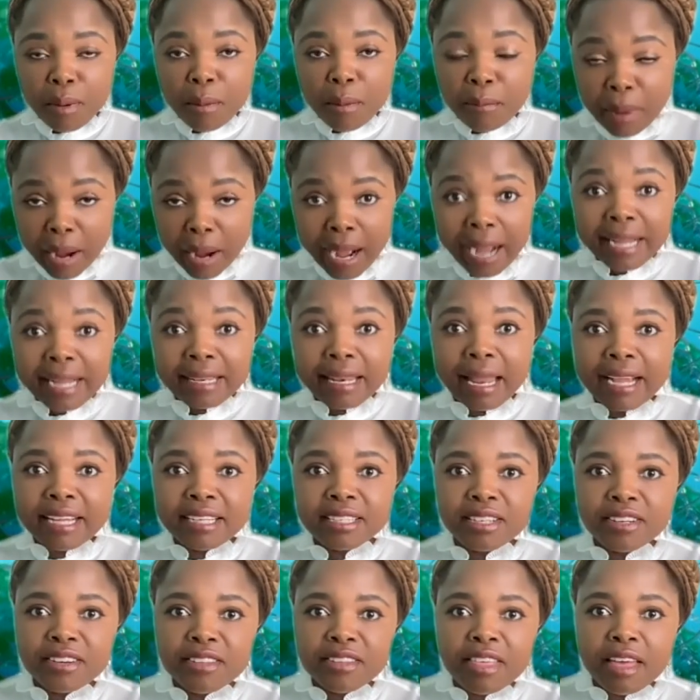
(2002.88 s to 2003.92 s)

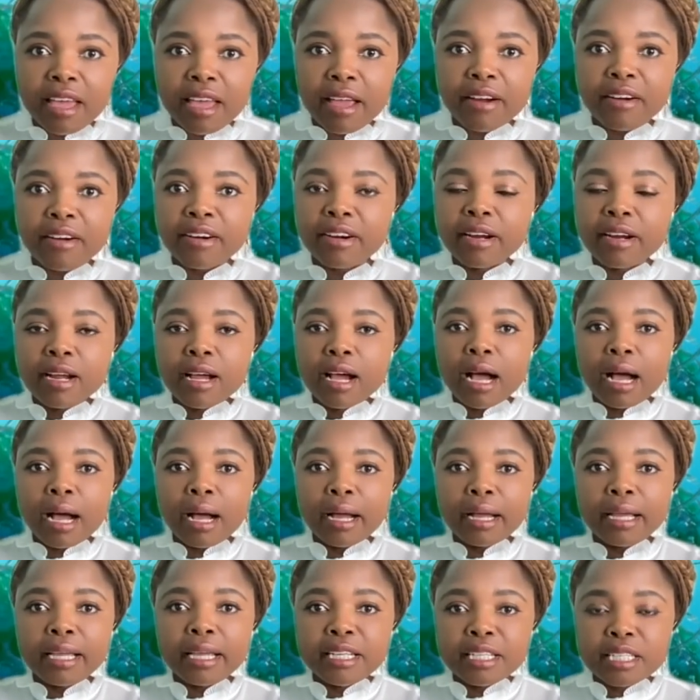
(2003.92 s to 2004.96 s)
highlighted there
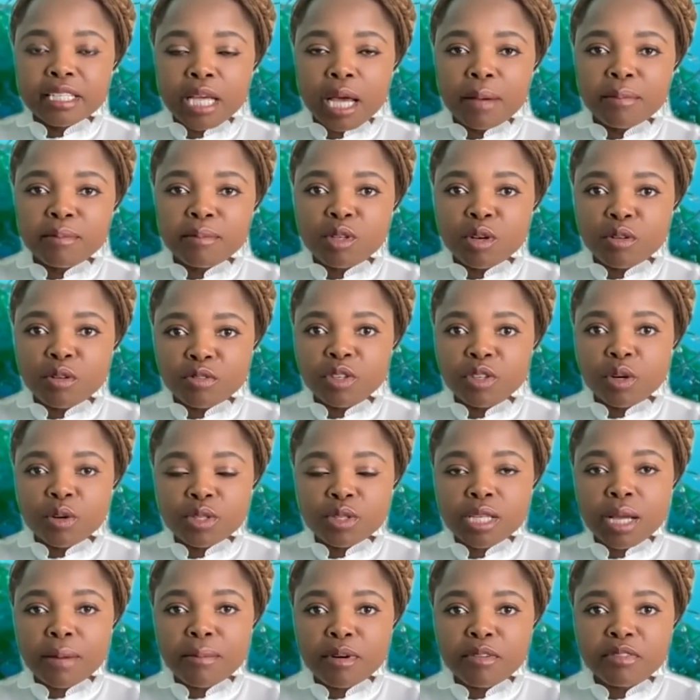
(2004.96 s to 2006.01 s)
in terms of
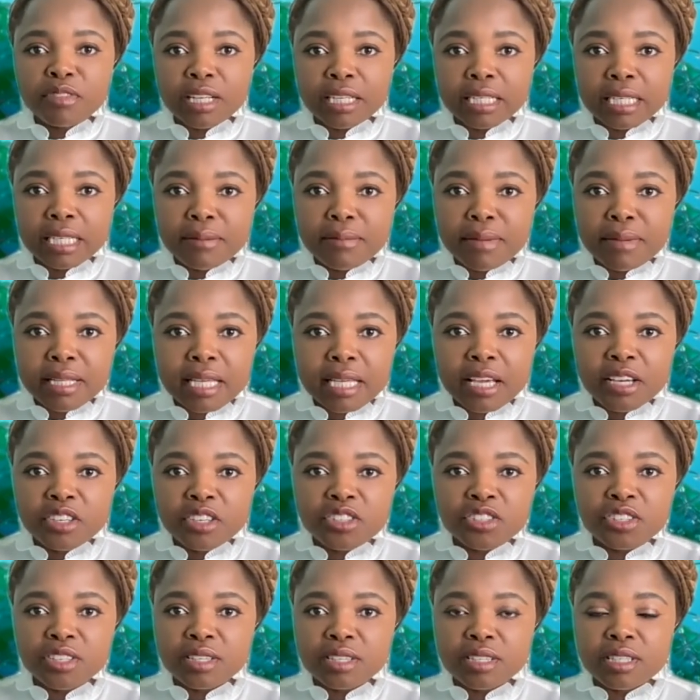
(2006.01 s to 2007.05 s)
some of the
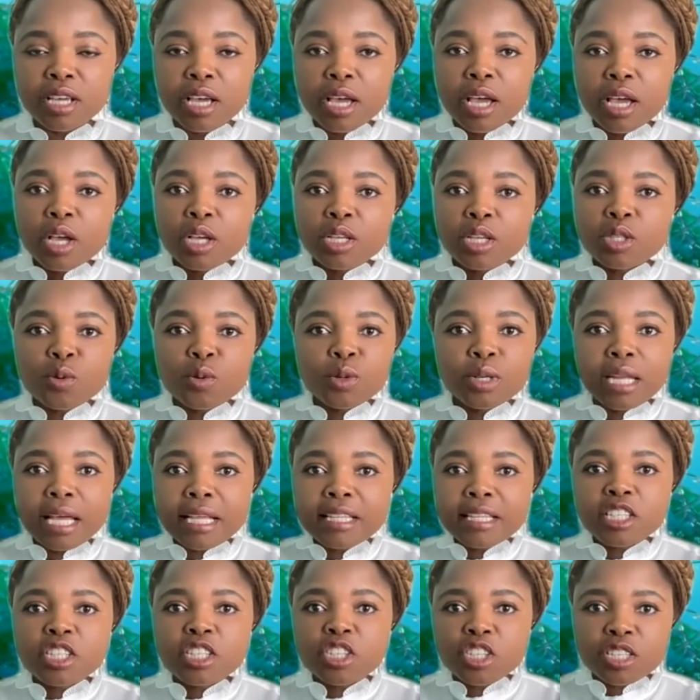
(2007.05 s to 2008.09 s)
limitations. So
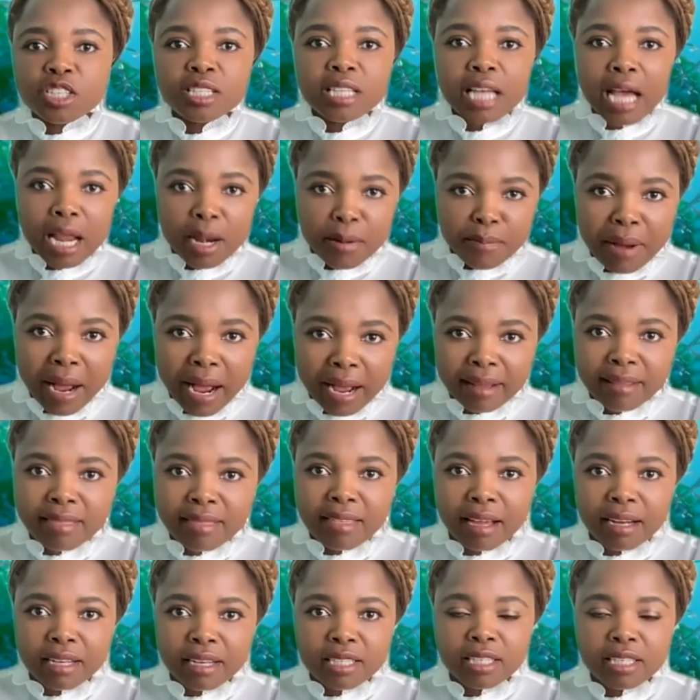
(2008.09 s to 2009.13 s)
let's just unpack
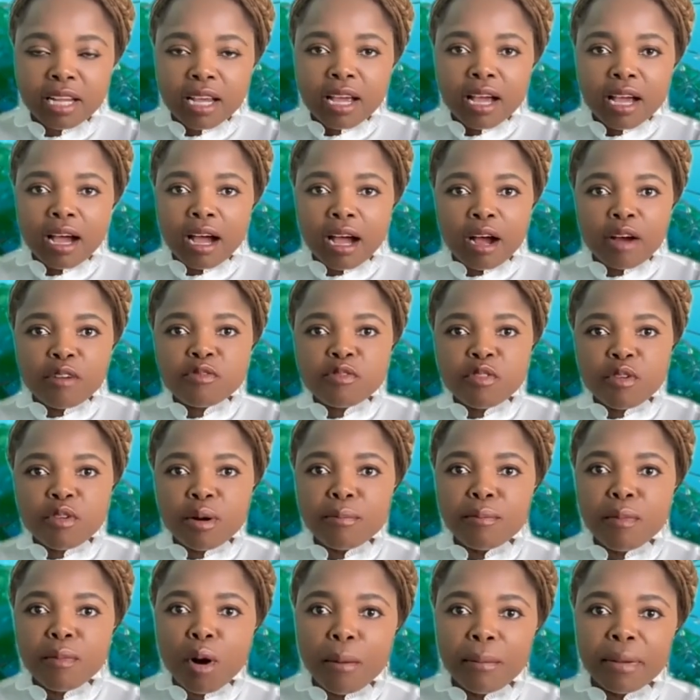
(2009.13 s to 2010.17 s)
that for
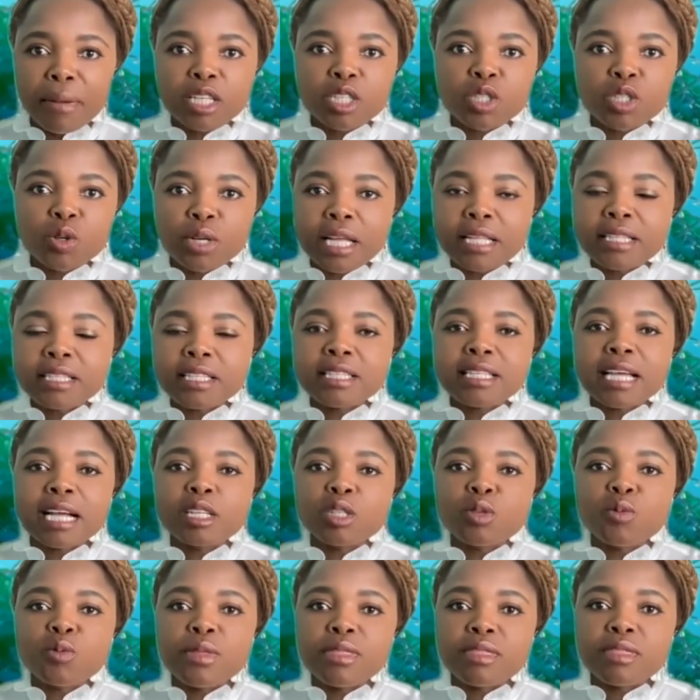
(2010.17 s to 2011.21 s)
a moment. So let's
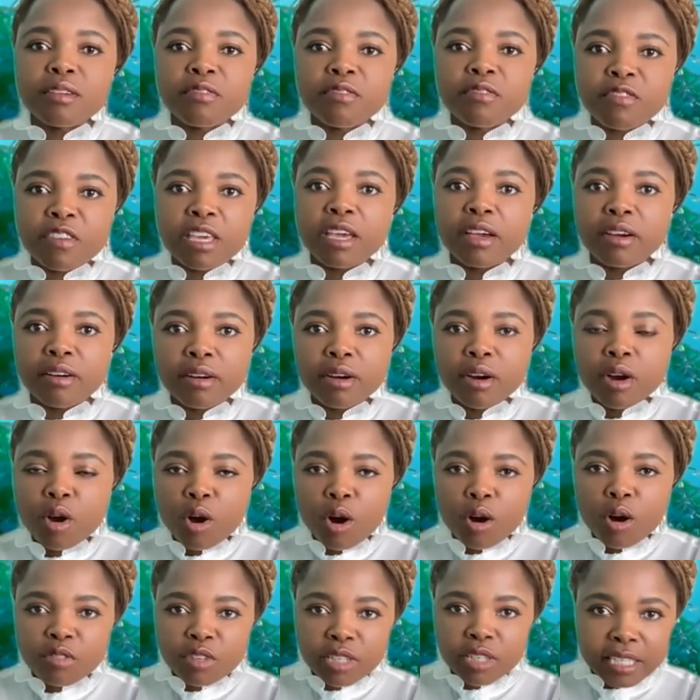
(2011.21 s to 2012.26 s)
start with the fear
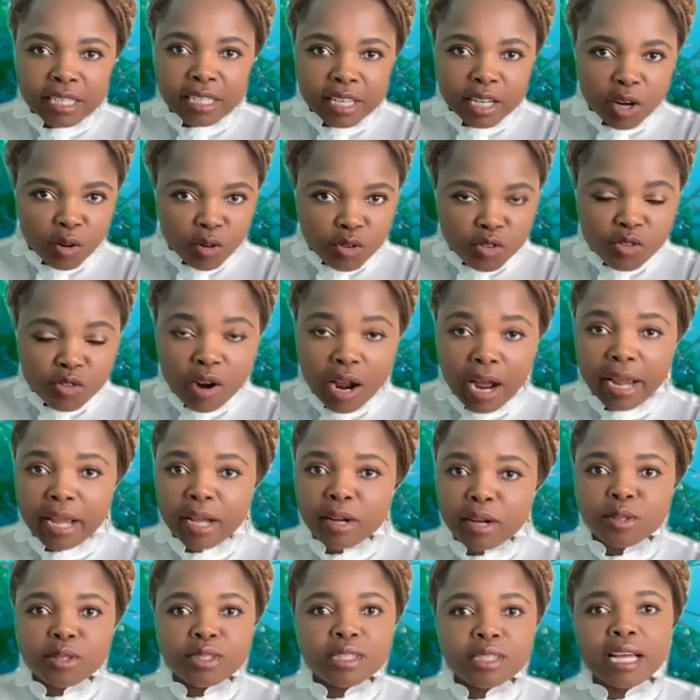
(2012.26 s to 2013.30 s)
of clinical
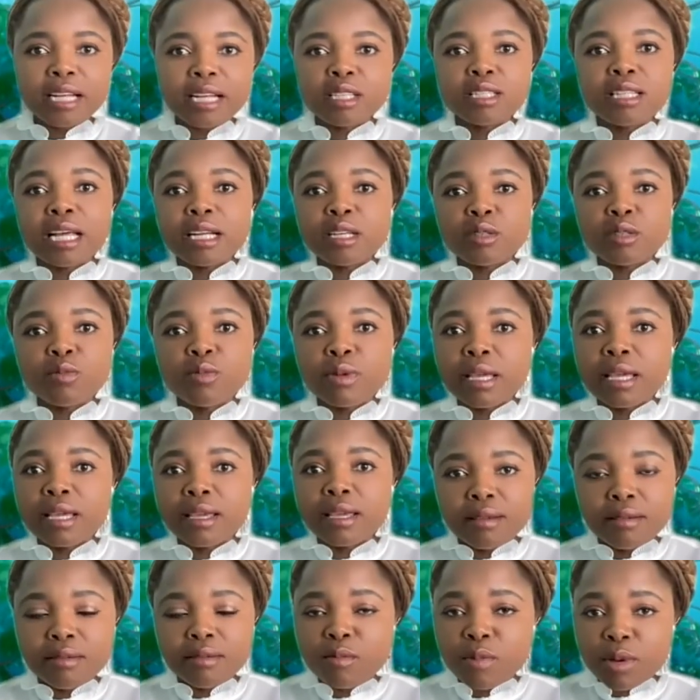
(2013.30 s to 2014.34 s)
trials that
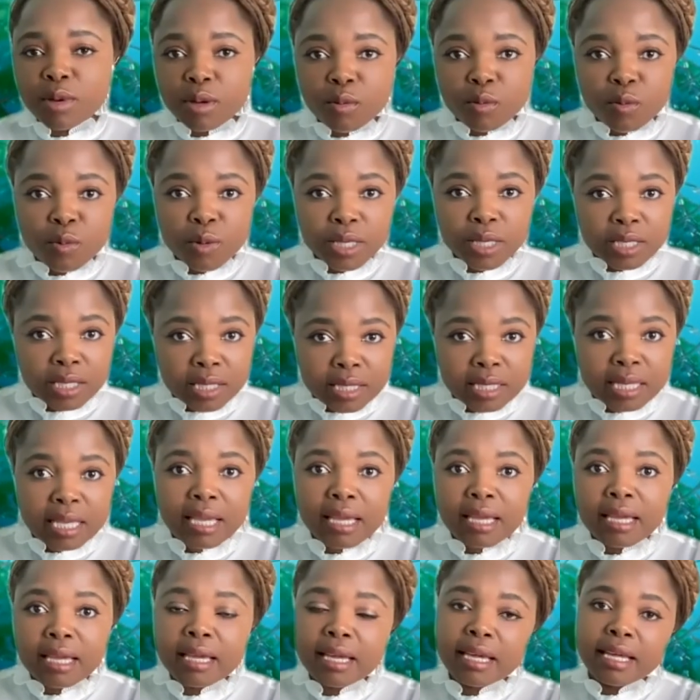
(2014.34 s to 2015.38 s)
we
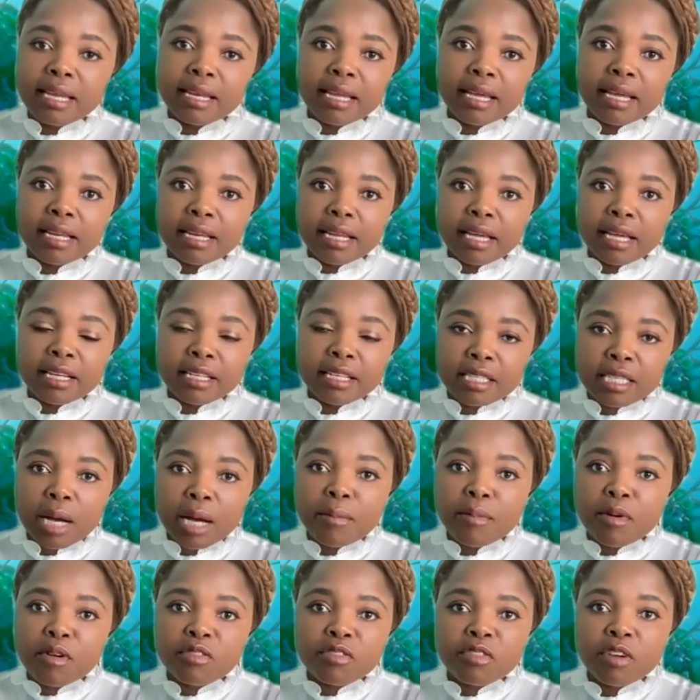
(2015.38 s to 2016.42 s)
see in
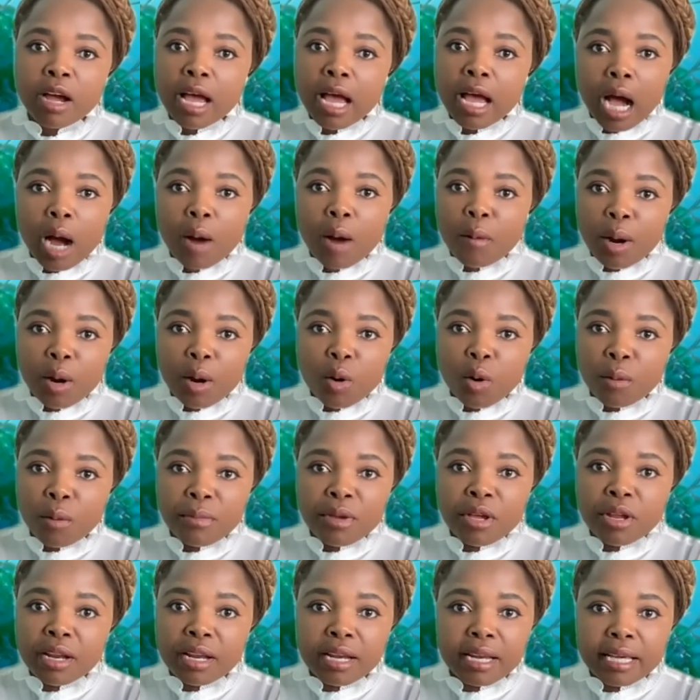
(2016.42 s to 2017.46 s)
some of our
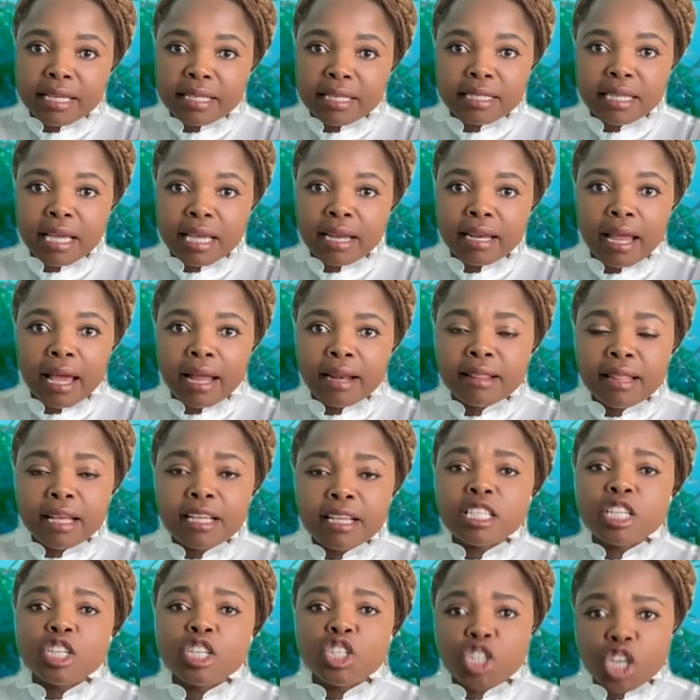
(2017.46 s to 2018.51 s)
communities, and
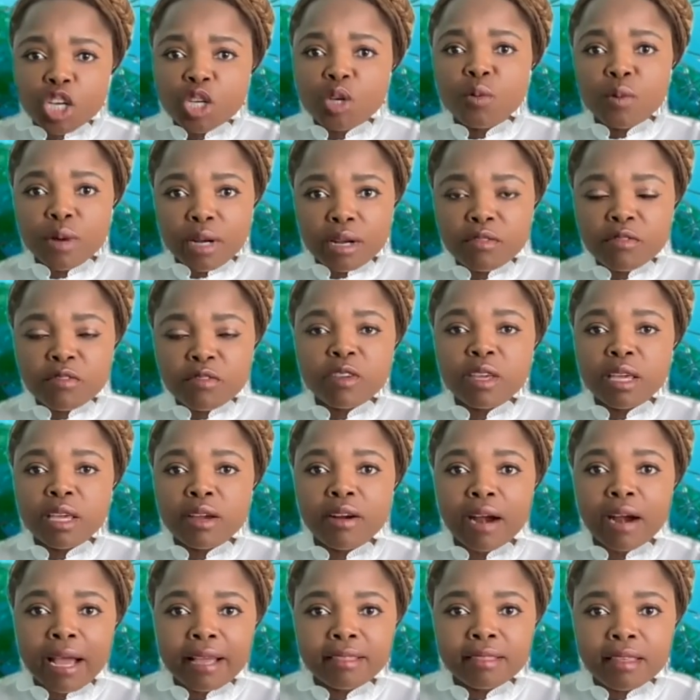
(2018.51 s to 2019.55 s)
there's a genuine
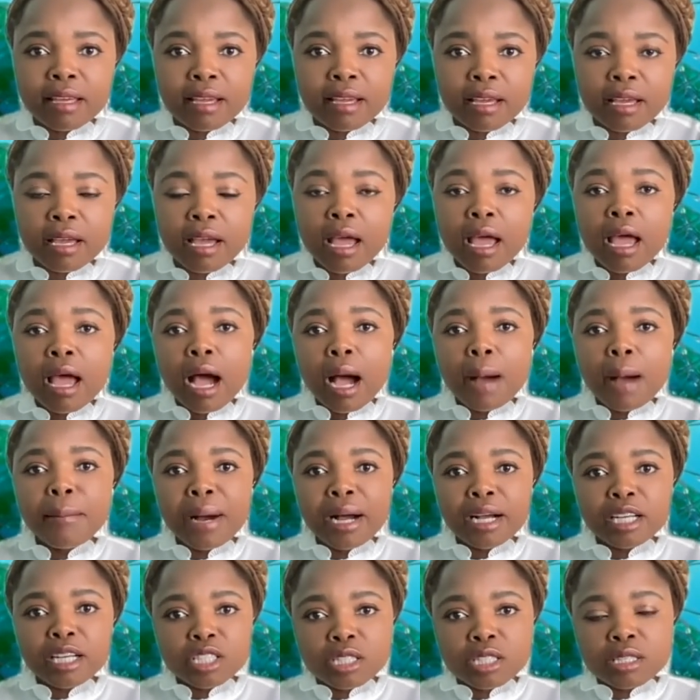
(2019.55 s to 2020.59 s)
fear, I think,
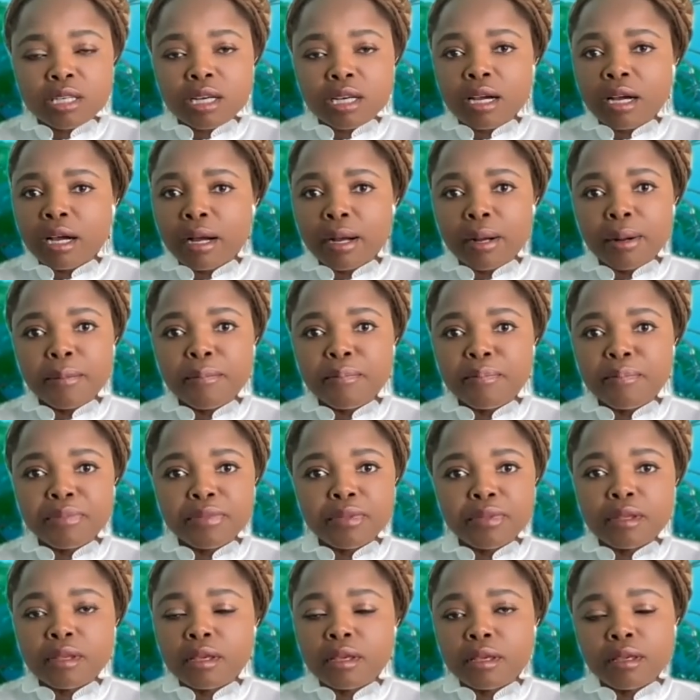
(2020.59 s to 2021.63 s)
amongst
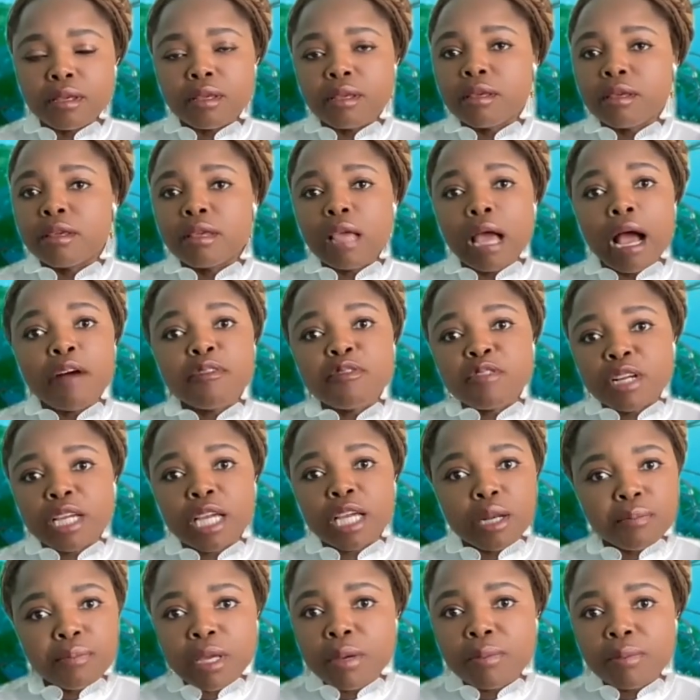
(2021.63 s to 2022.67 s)

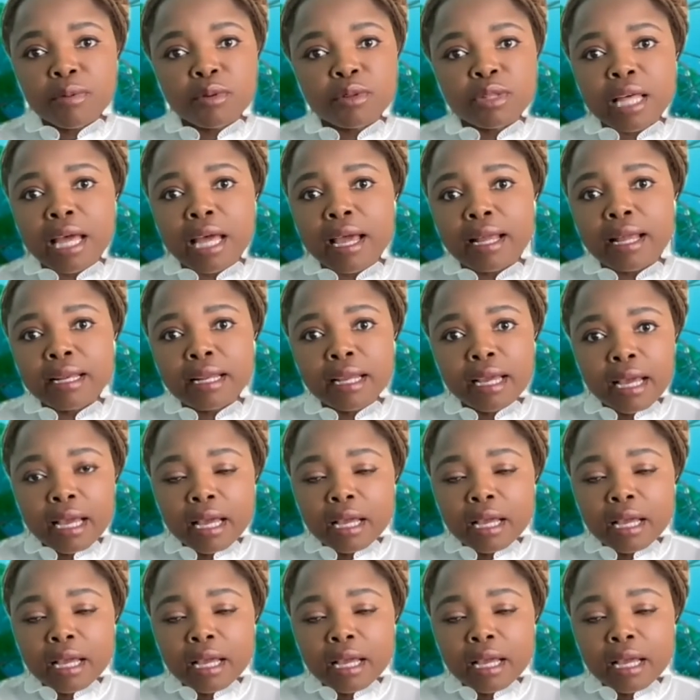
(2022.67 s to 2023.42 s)
African people that